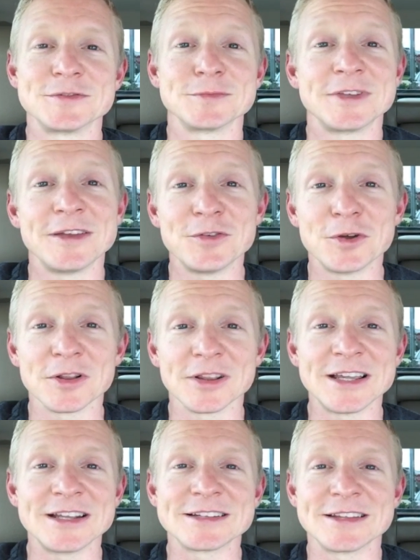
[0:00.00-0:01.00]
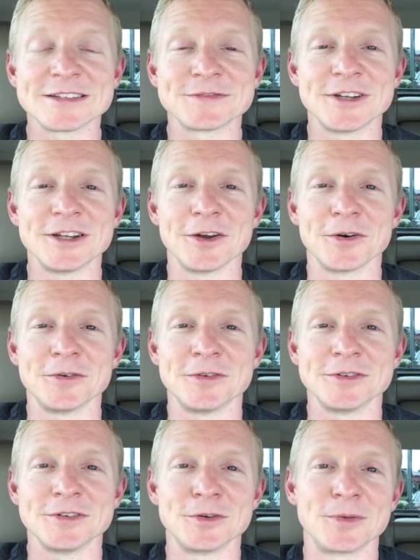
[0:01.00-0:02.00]
give you a link to this video
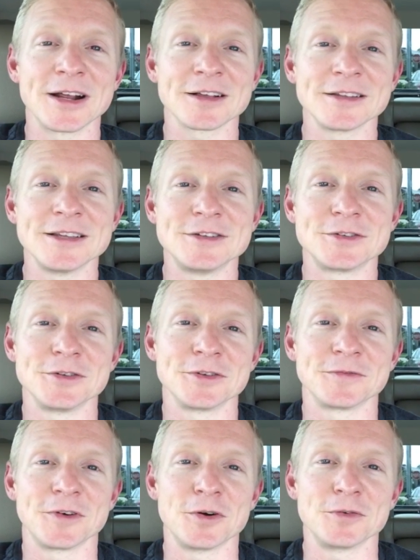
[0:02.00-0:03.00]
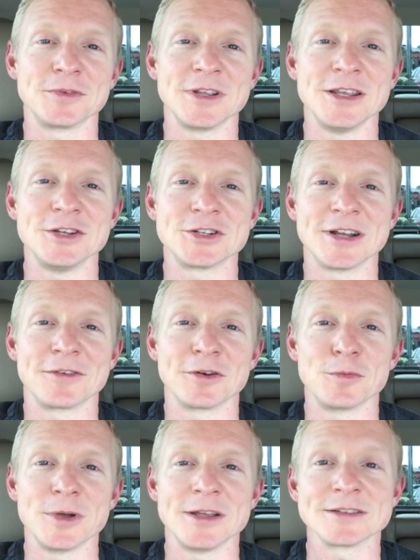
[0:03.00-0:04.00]
directly to your phone each and
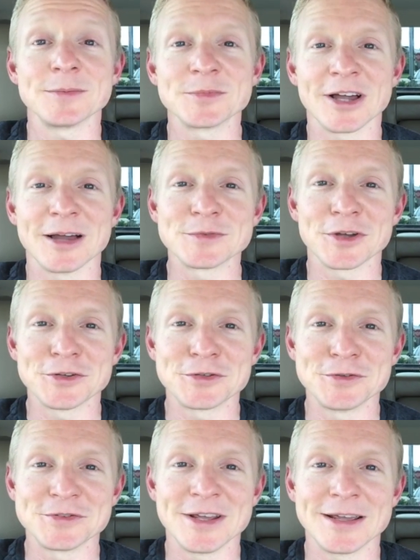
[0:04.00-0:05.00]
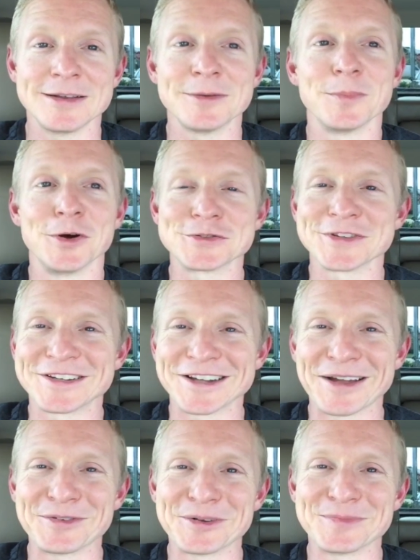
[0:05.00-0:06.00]
every week. Sometimes on Tuesday, most of the
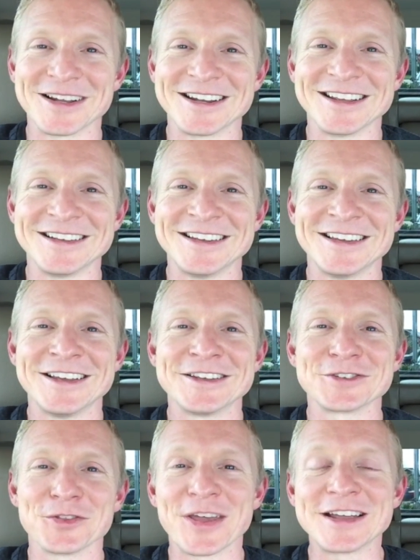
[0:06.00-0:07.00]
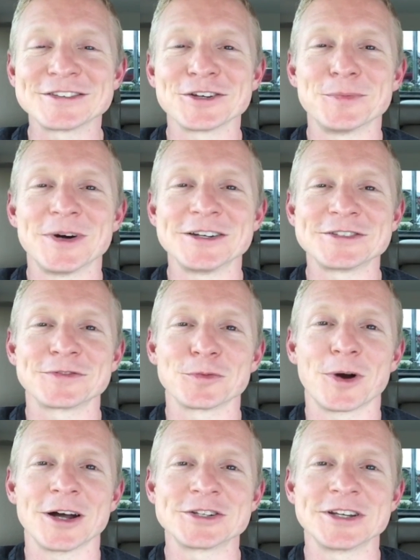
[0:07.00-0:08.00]
time on Monday. So thanks so much for
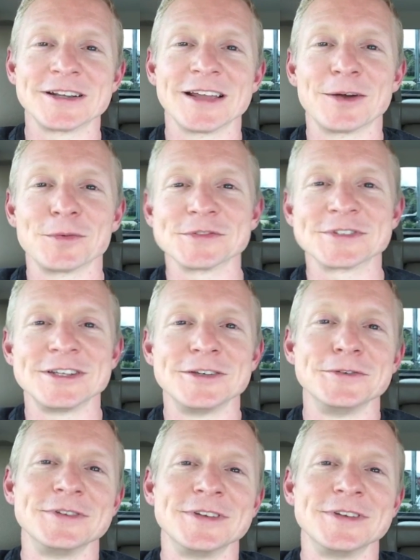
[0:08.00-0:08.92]
watching, and we'll see you